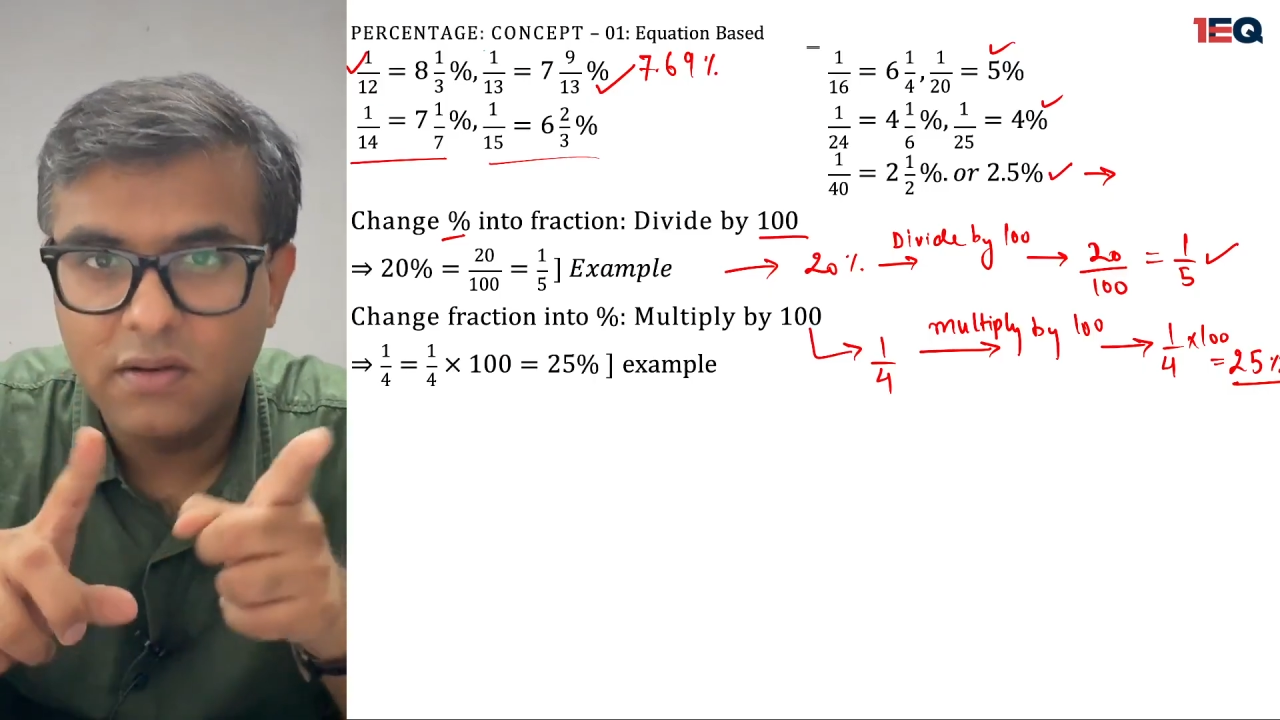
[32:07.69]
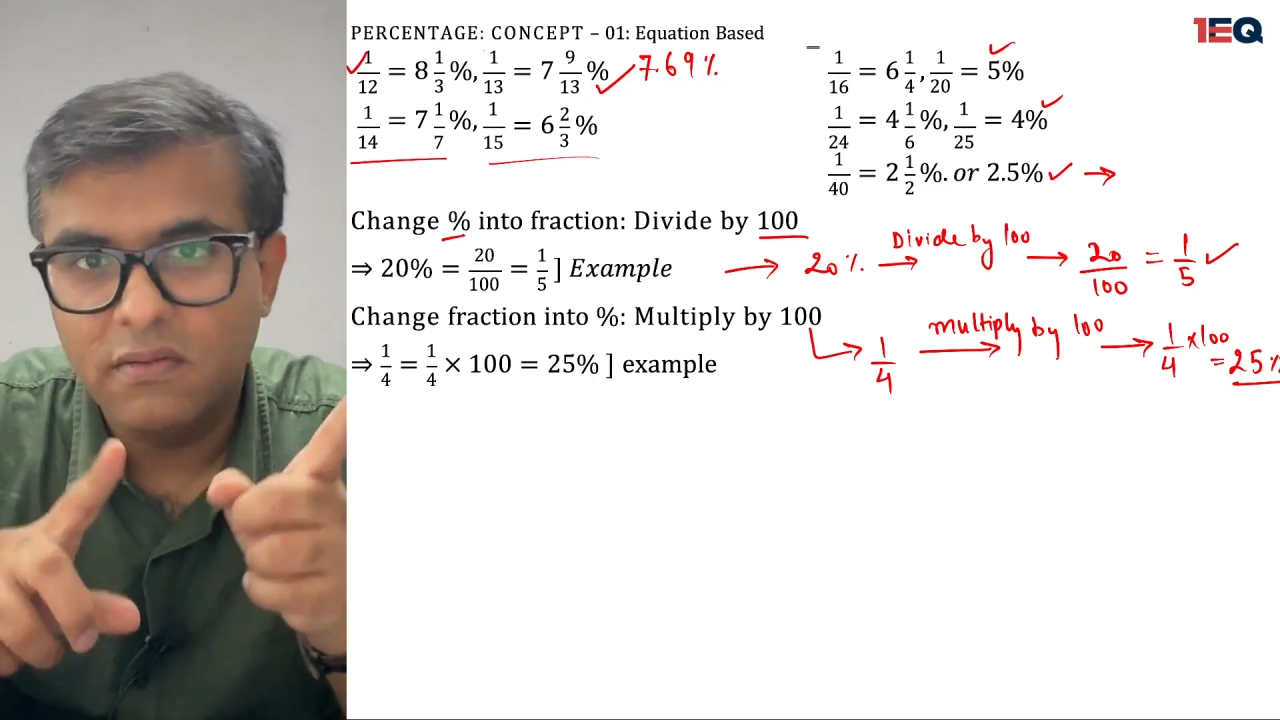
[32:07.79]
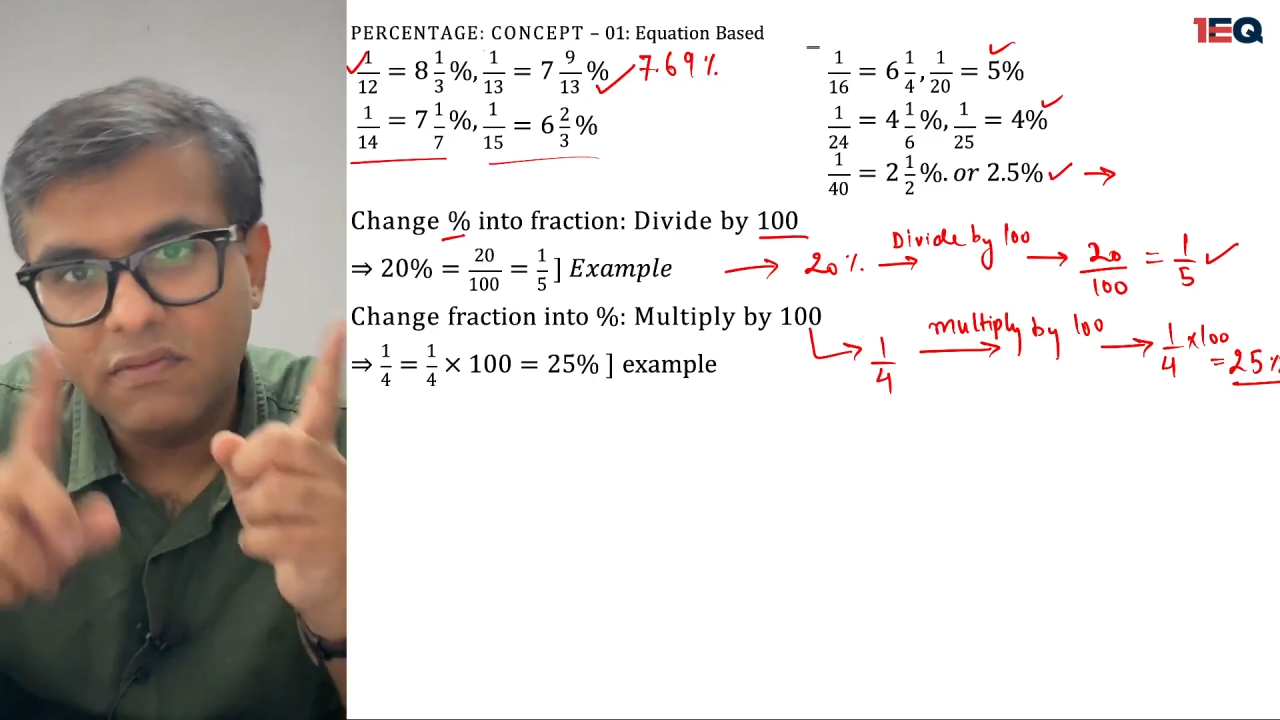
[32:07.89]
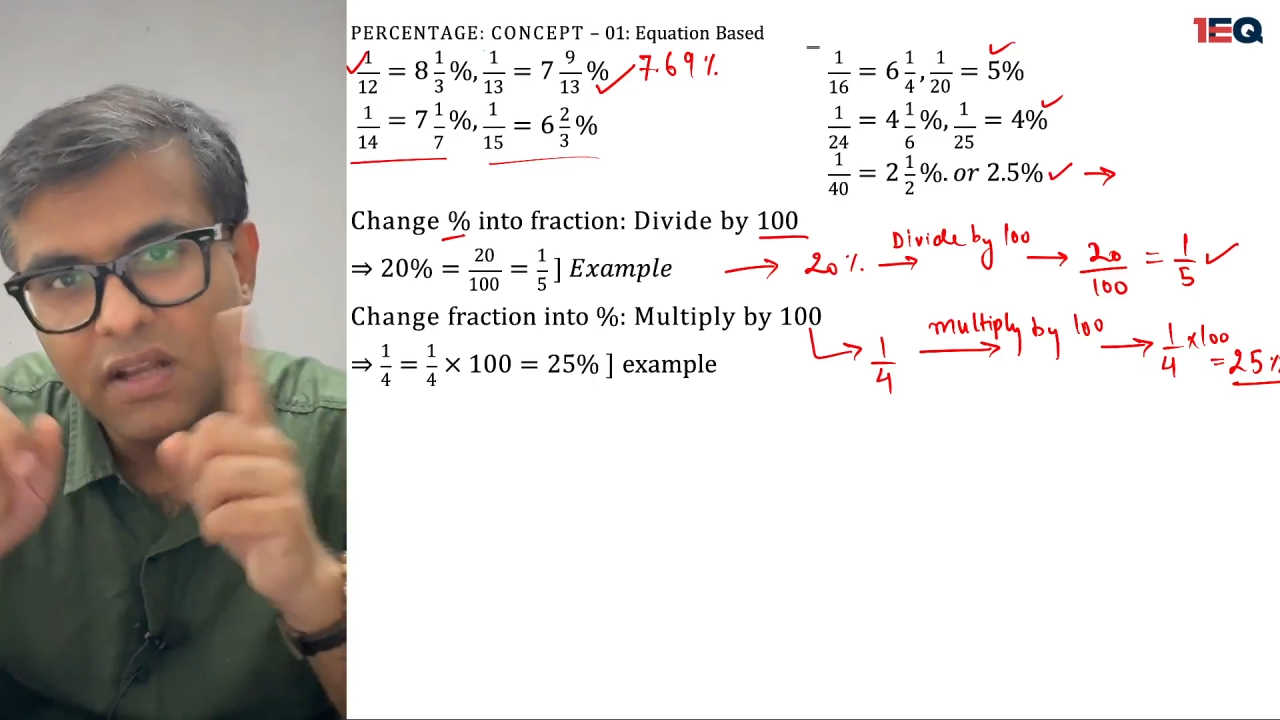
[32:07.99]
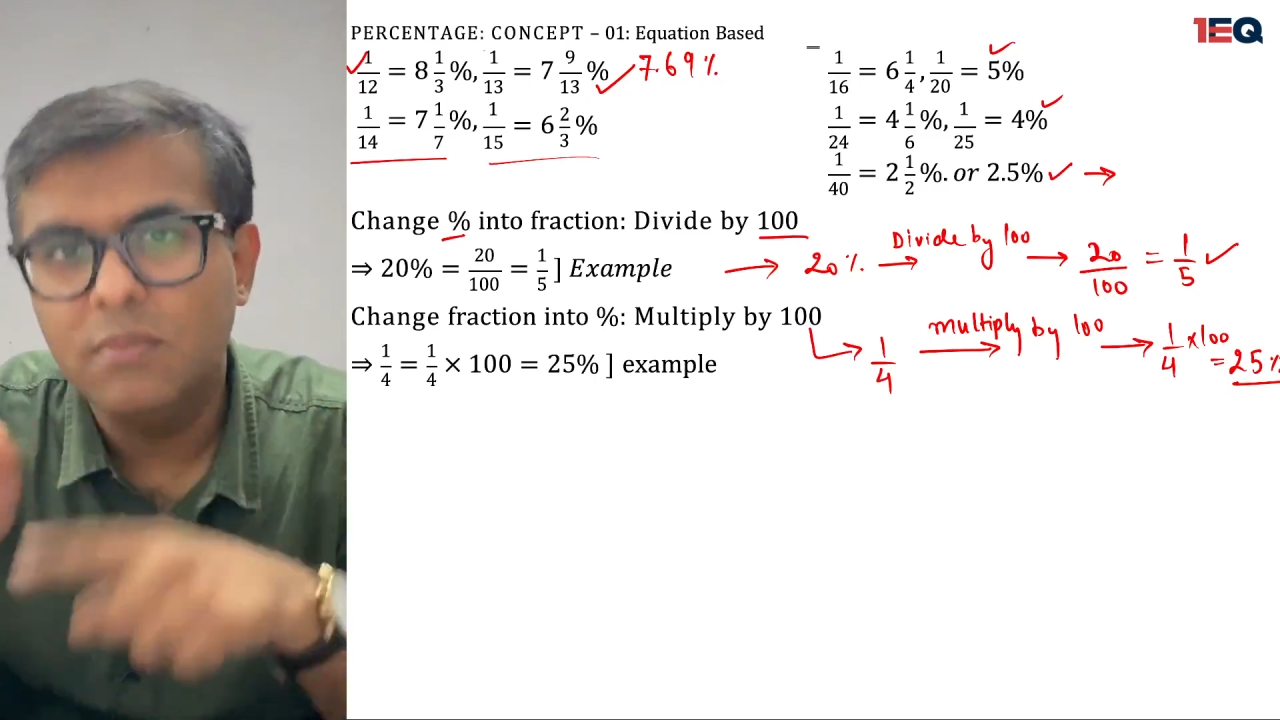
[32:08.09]

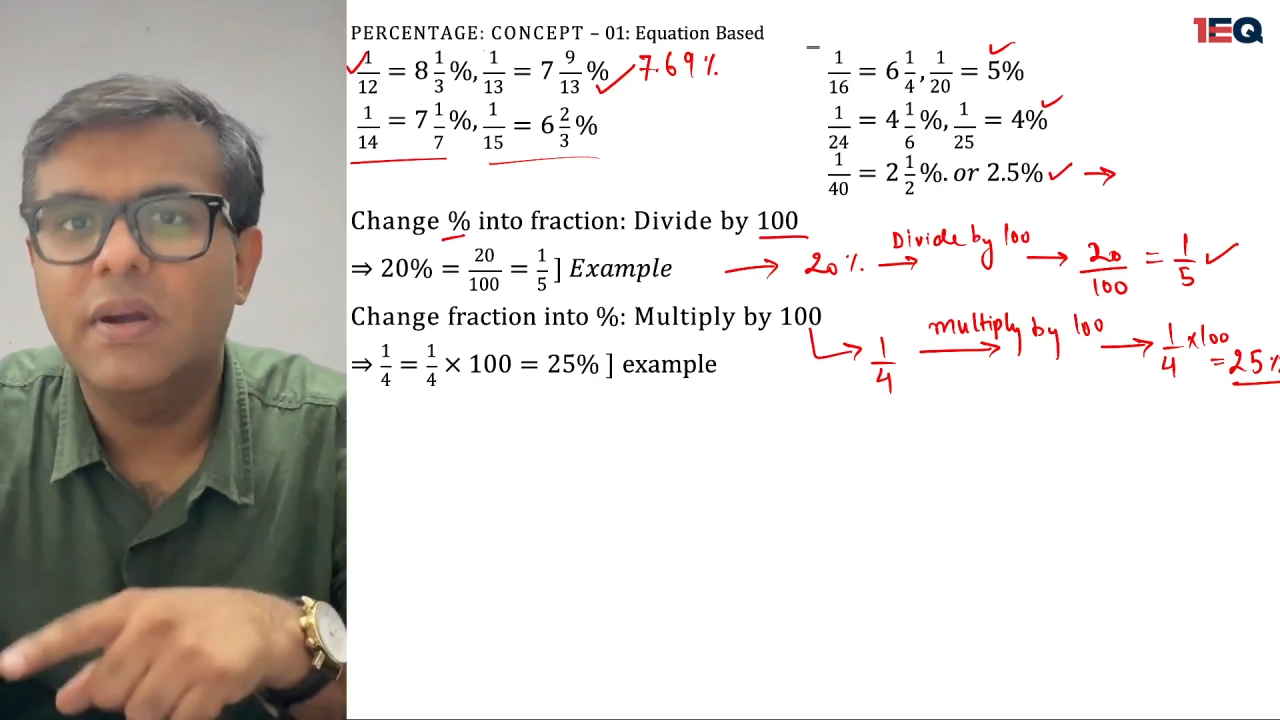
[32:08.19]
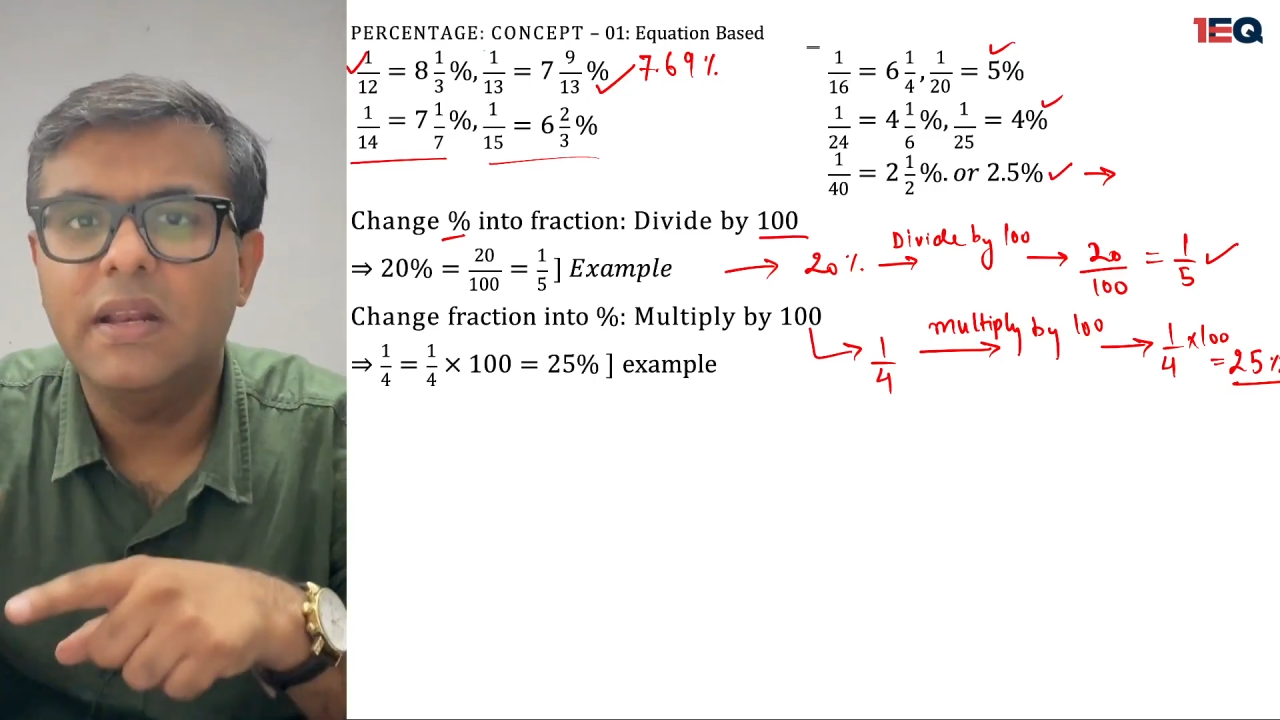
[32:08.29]
1 by